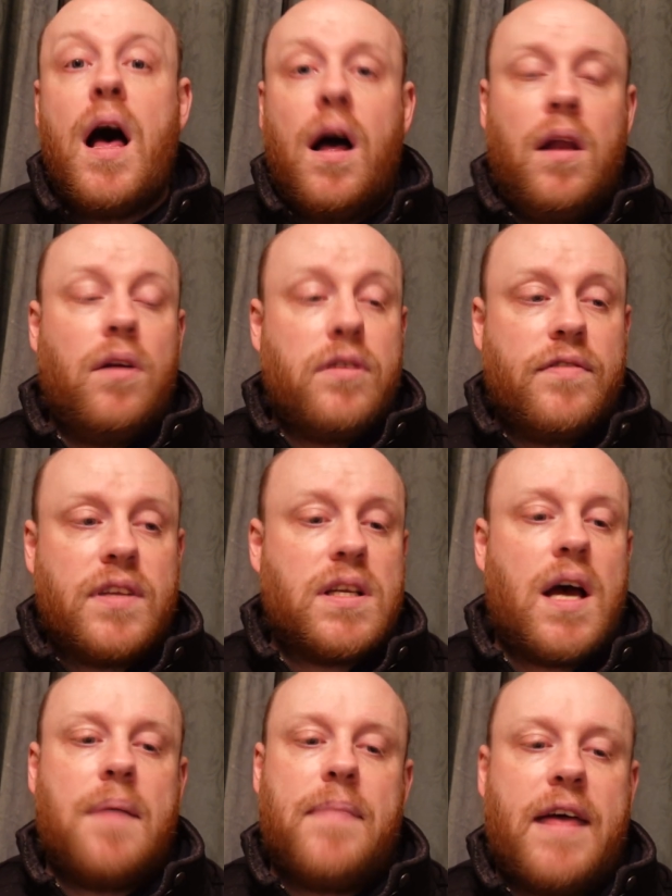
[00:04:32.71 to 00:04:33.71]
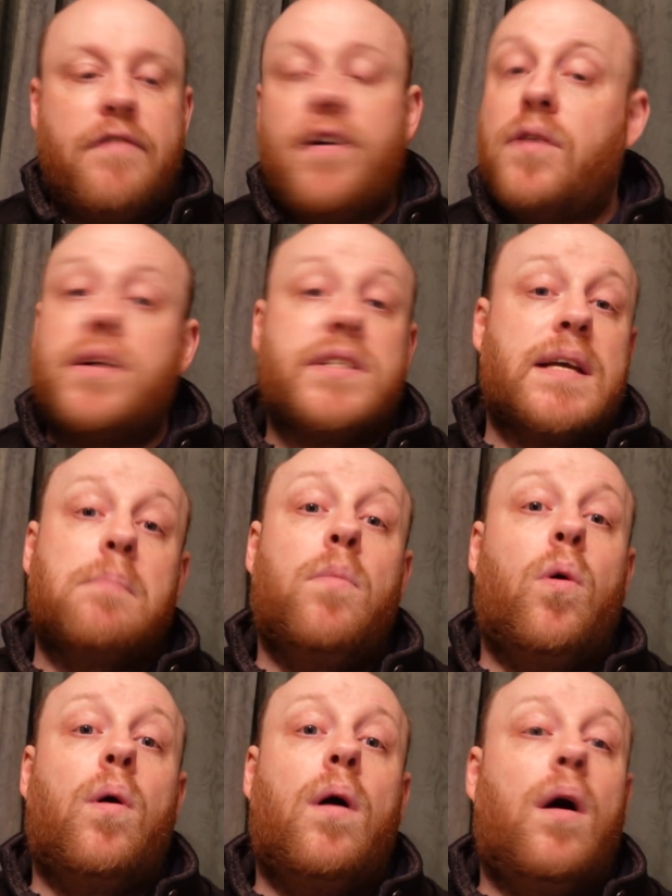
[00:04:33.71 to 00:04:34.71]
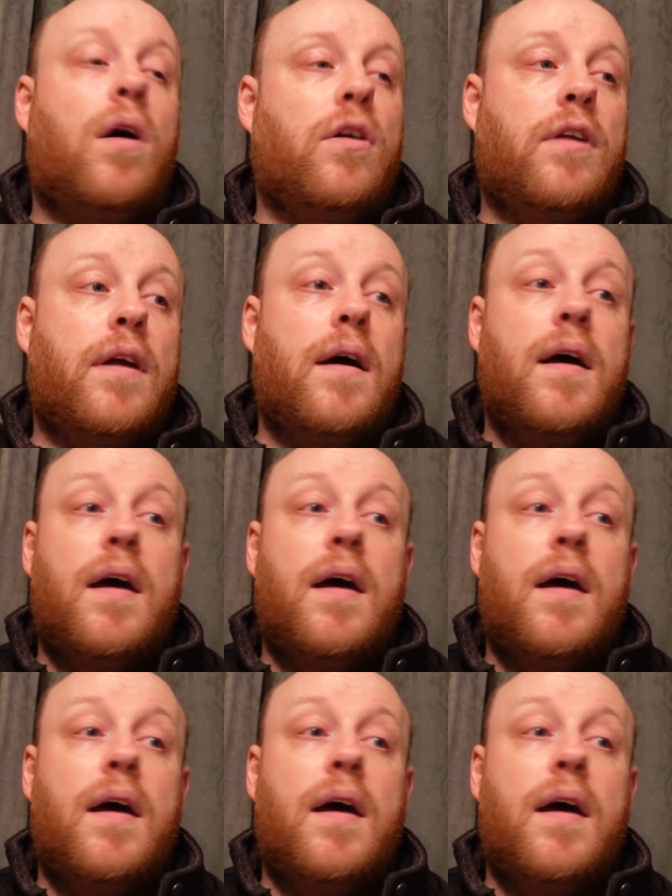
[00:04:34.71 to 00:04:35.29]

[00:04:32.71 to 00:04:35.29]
a lot of the time they're focusing more on